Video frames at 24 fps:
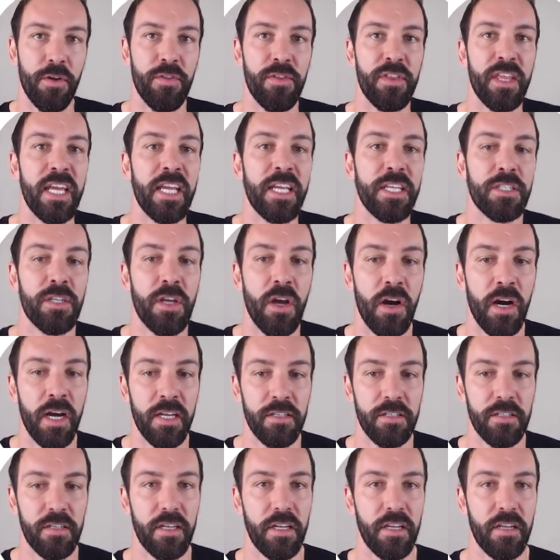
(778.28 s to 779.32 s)
these
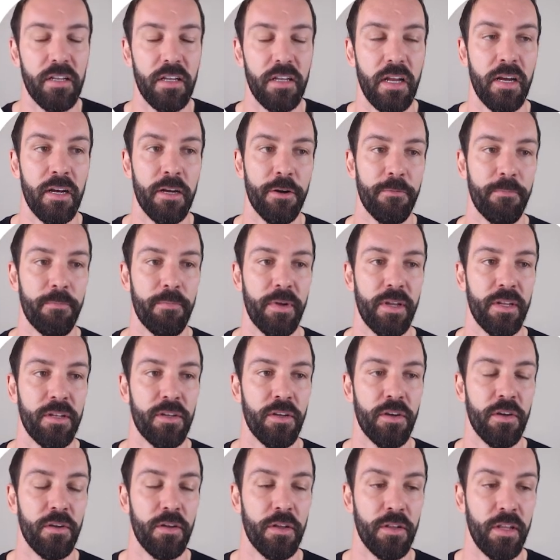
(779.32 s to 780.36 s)
guys
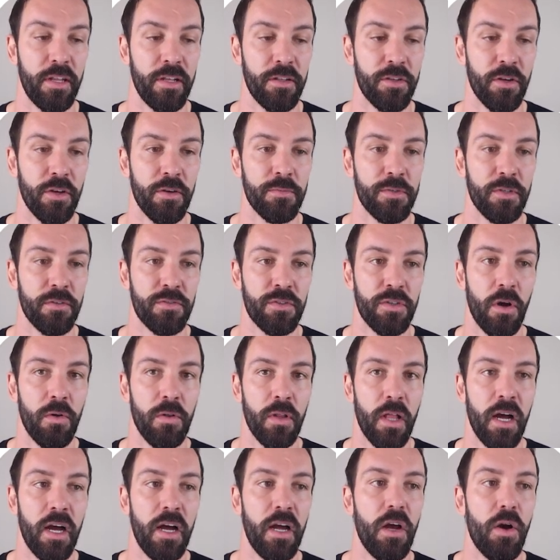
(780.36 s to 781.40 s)
in terms of
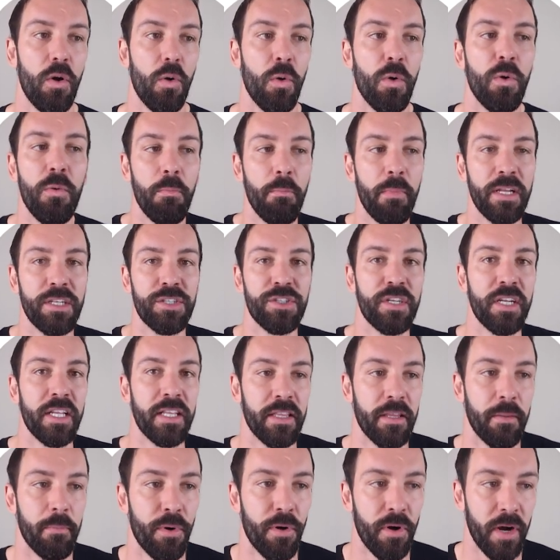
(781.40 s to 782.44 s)
solar or mentioning
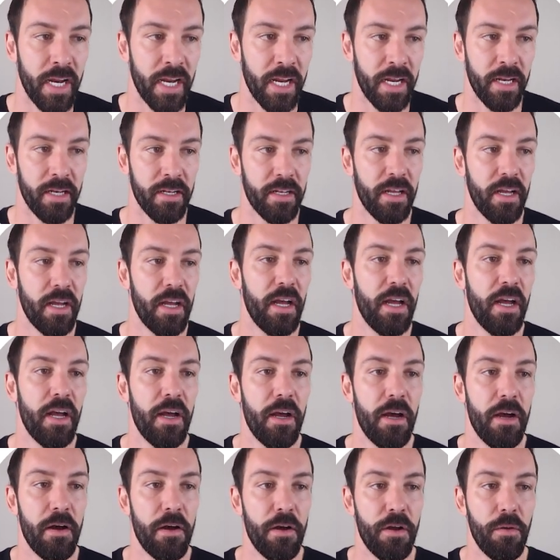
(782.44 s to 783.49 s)
the brand.
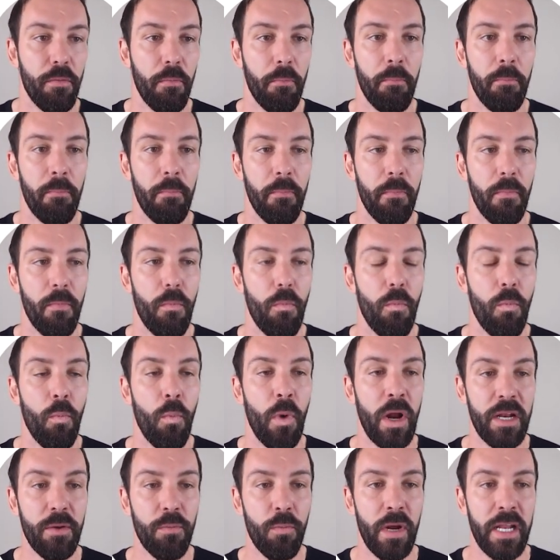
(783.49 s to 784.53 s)

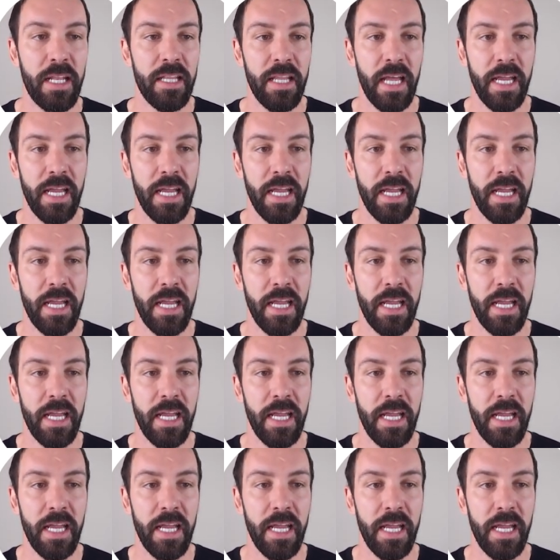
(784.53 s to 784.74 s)
When